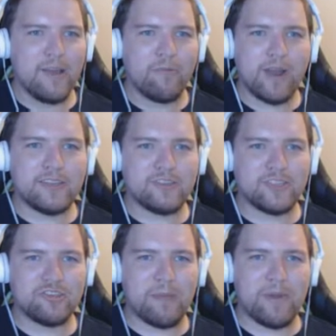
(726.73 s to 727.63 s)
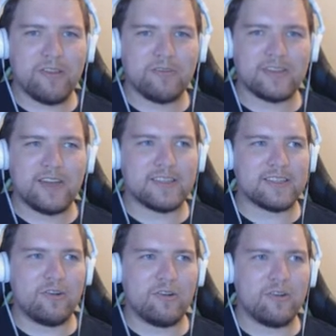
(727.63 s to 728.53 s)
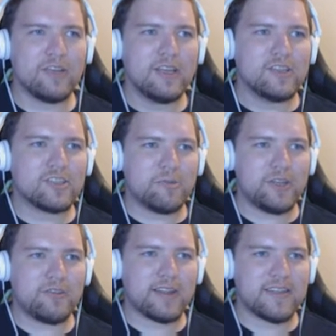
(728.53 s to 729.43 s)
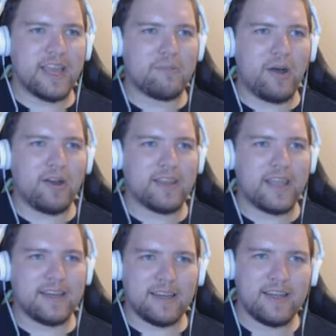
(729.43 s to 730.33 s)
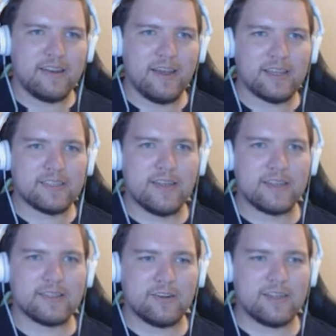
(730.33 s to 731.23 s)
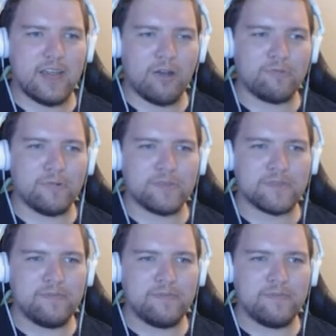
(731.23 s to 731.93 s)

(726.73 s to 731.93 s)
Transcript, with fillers: Why did you just drop all those nuggets in the hole? So we do not die upon landing. Nuggets, nuggets are... Oh, oops.